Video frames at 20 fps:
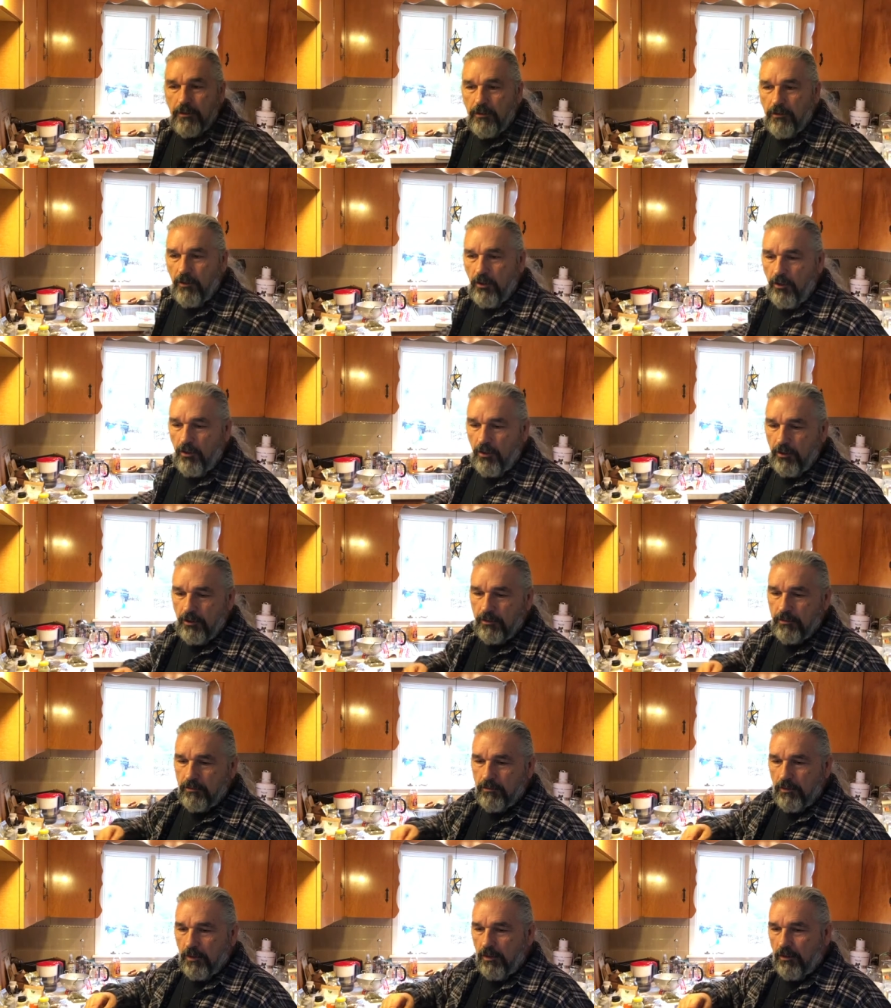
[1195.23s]

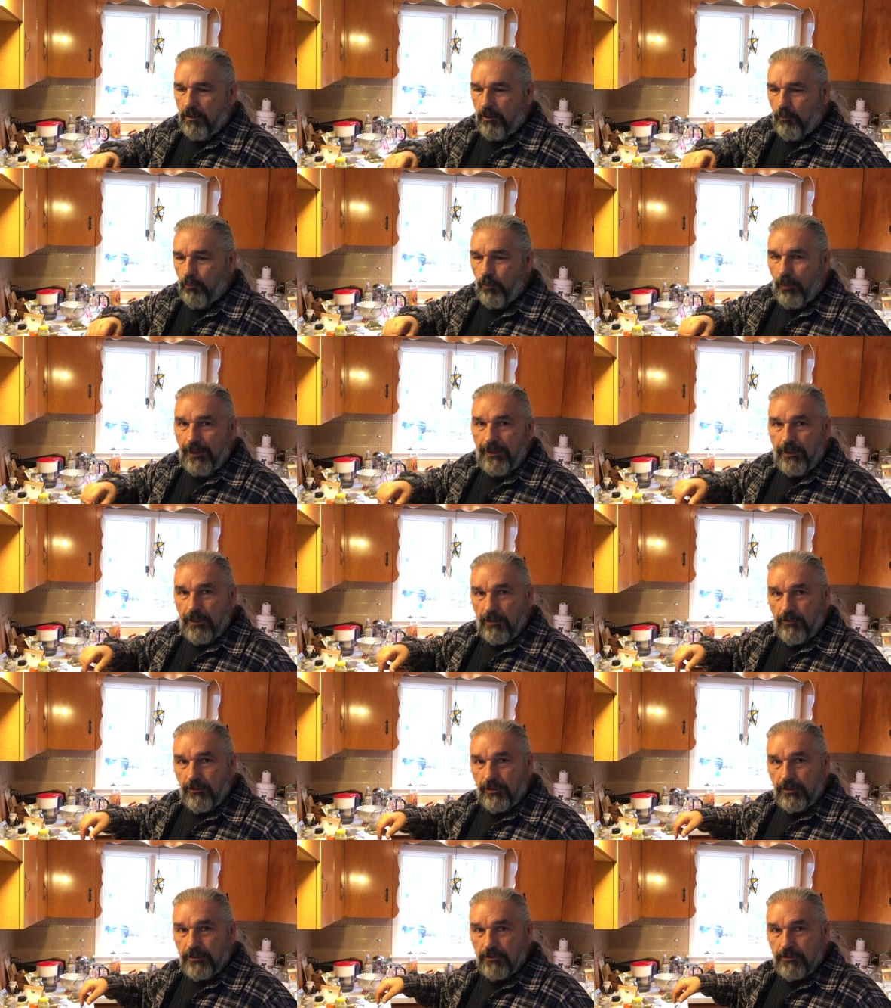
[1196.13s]
along uh, wet
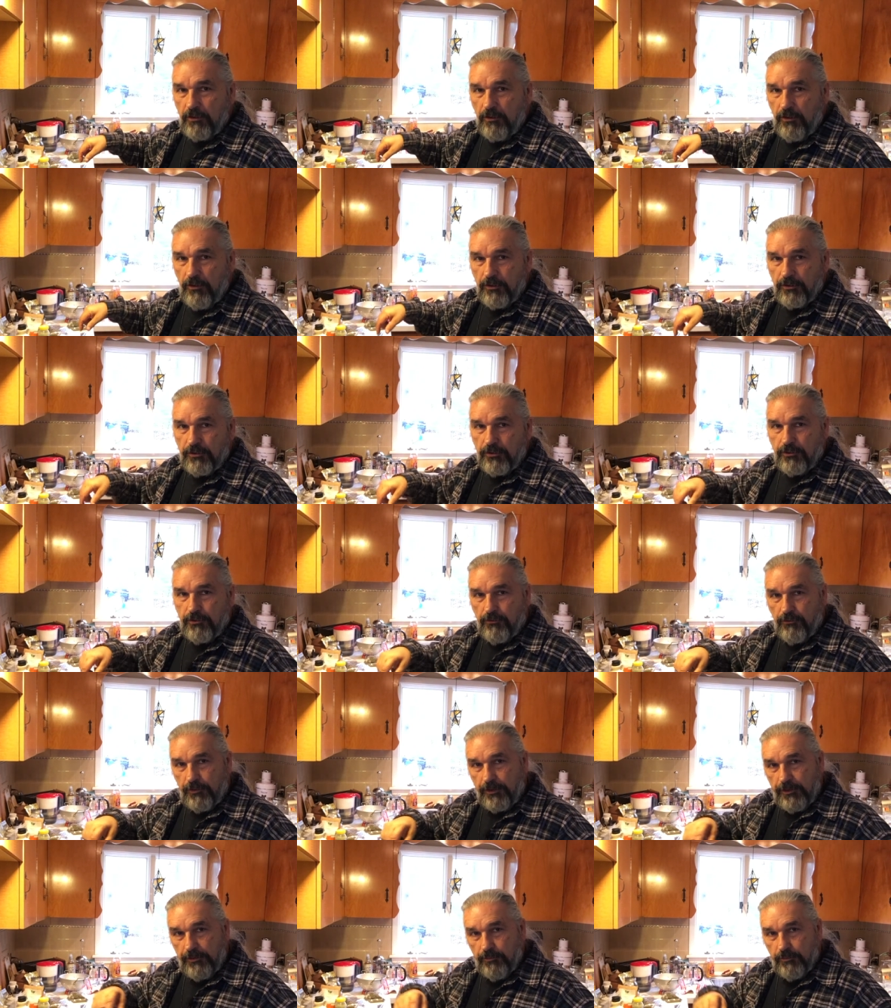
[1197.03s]
areas, along
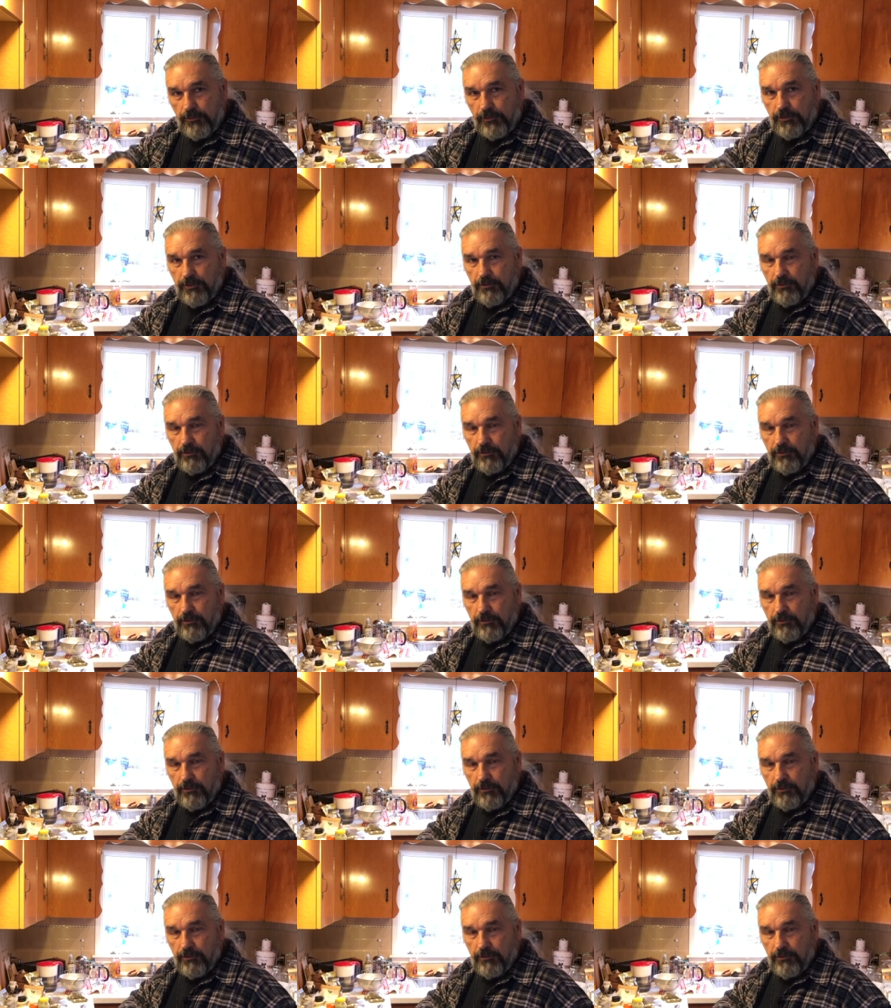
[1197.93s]
streams.